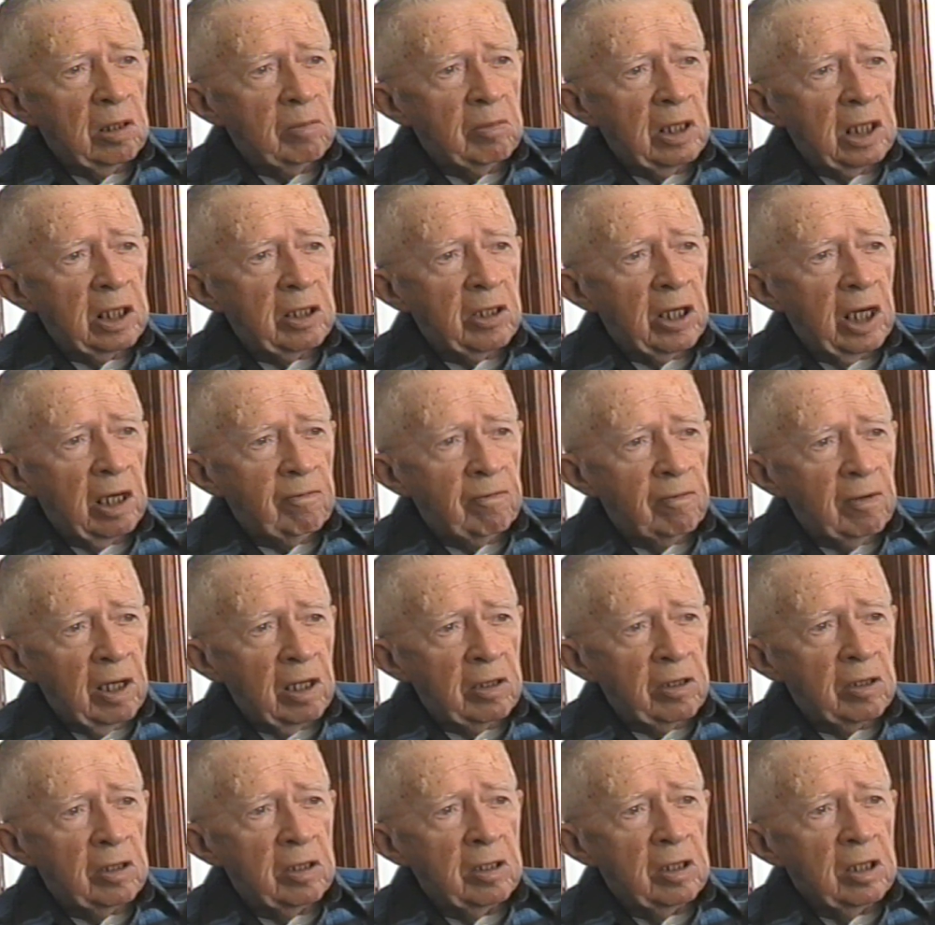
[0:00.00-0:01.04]
my
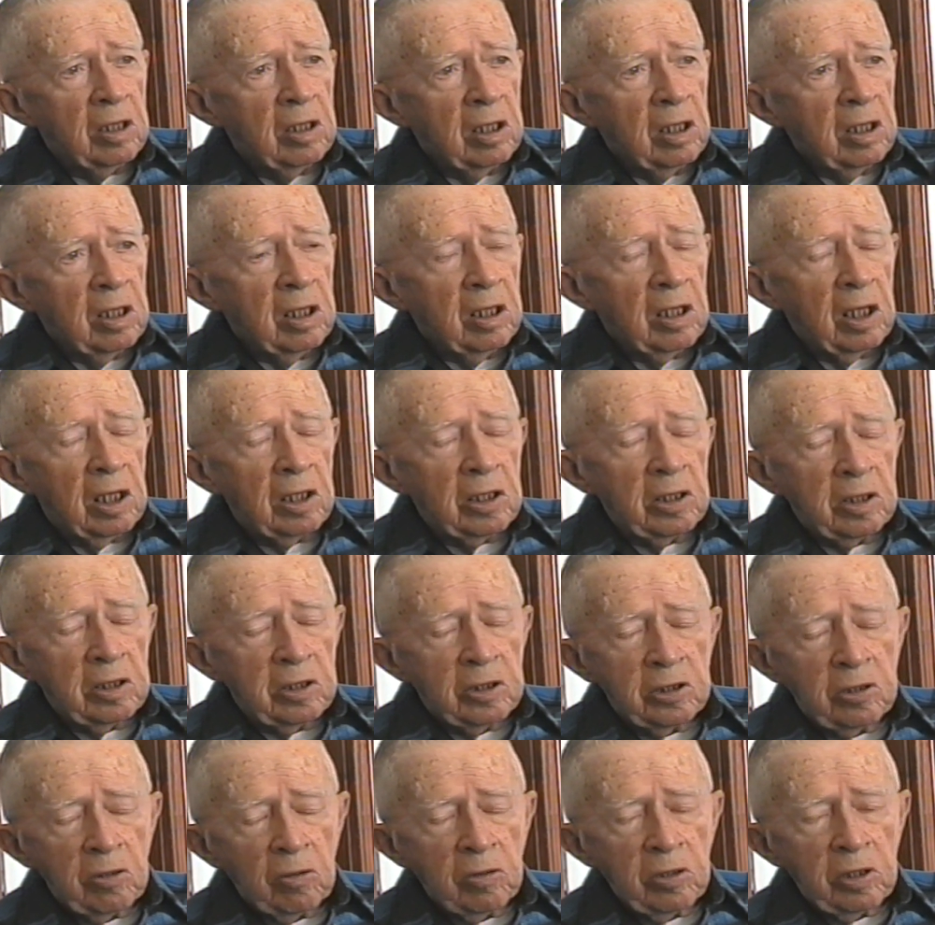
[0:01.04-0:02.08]
grandfather, and
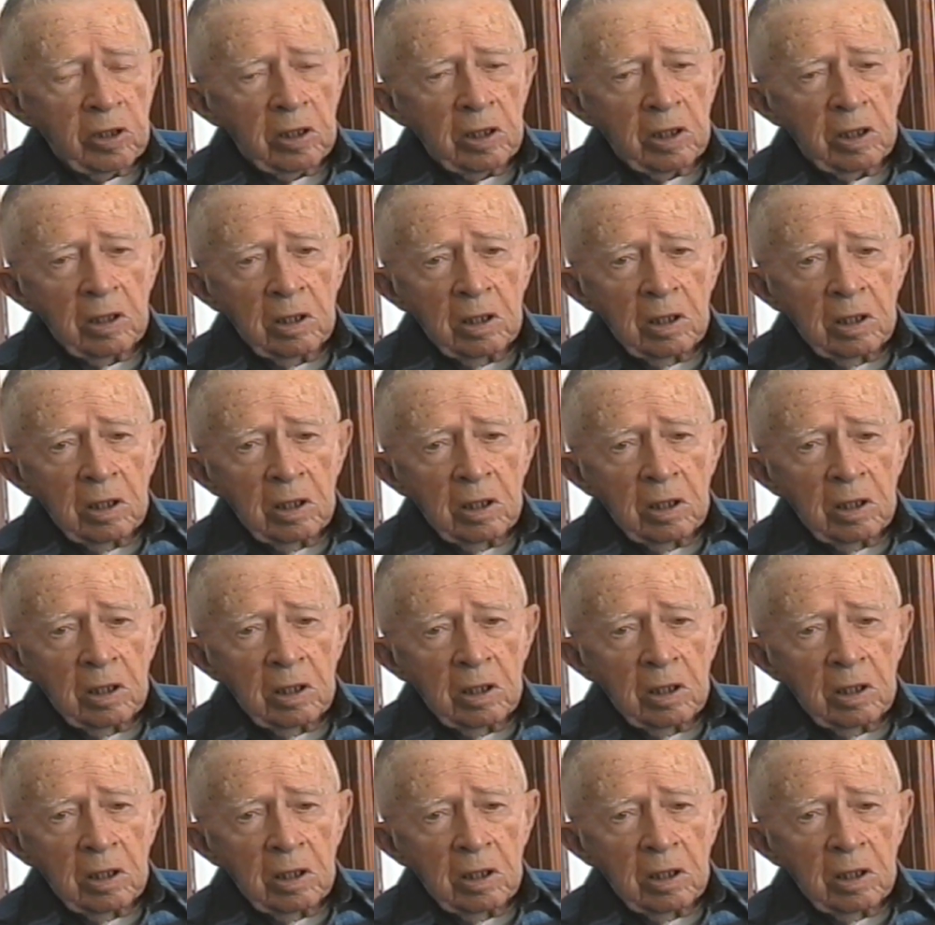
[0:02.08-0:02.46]
so they,